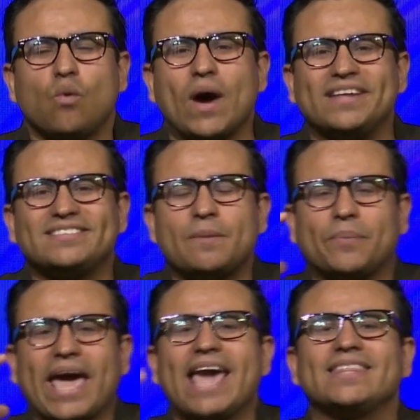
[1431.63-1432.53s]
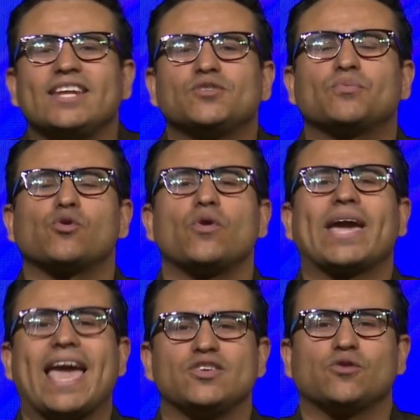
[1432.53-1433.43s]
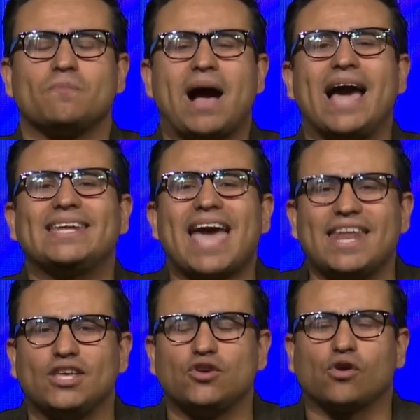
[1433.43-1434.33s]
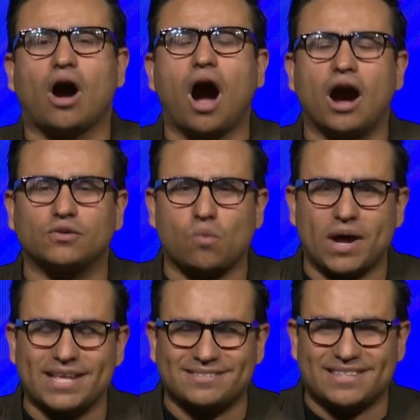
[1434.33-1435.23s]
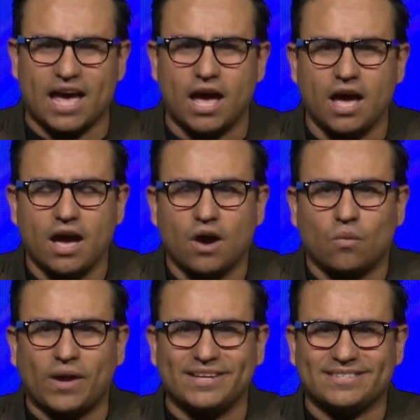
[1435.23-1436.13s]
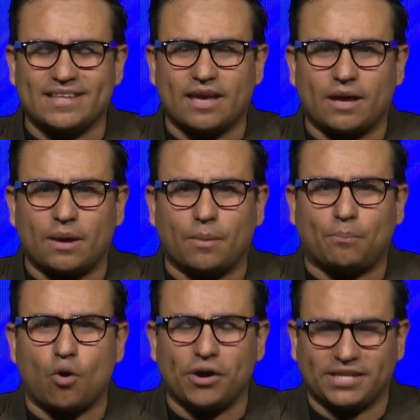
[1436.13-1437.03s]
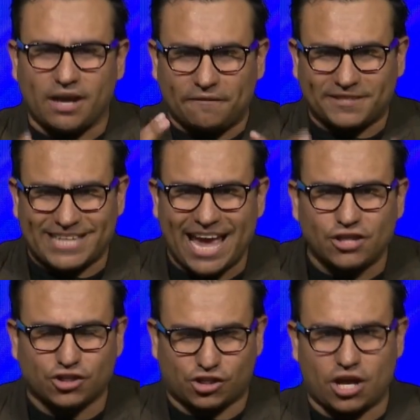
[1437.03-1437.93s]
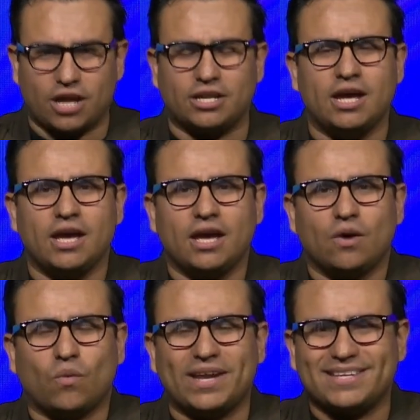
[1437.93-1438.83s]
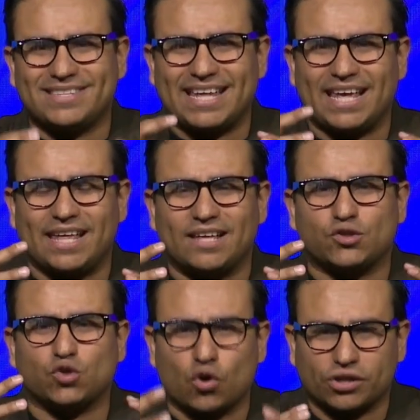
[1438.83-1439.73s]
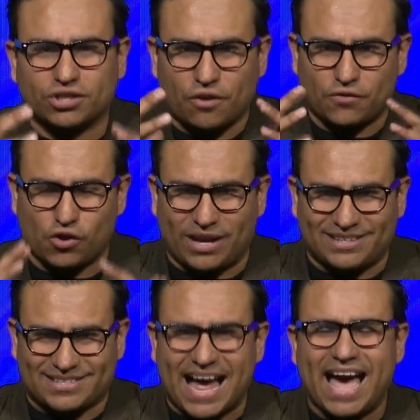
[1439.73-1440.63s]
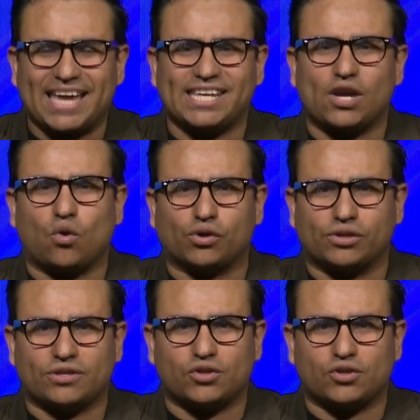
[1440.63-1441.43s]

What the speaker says: What is the pain that is brewing in your mind and in your heart? What is the point of tension? What is the source of your anxiety or